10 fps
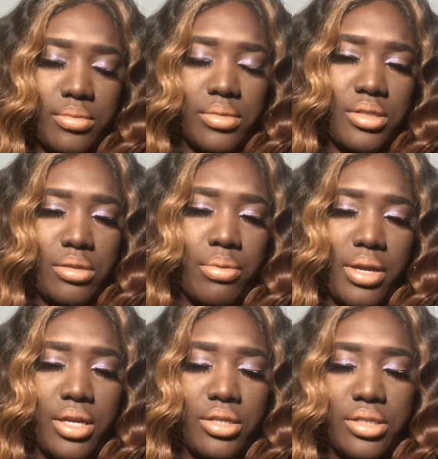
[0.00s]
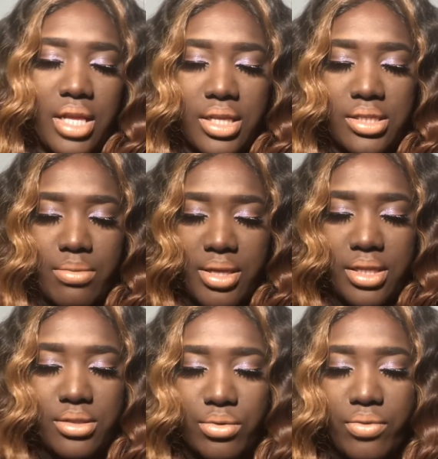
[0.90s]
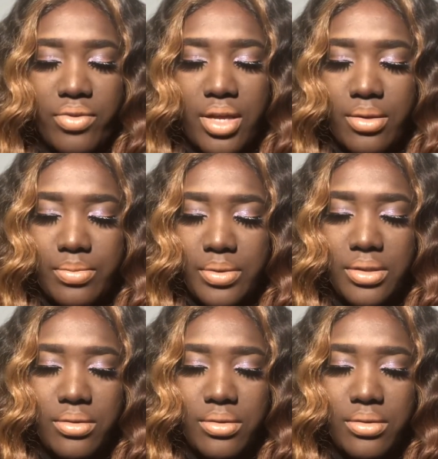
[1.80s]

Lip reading: Spirit, could you tell us about the Two of Cups?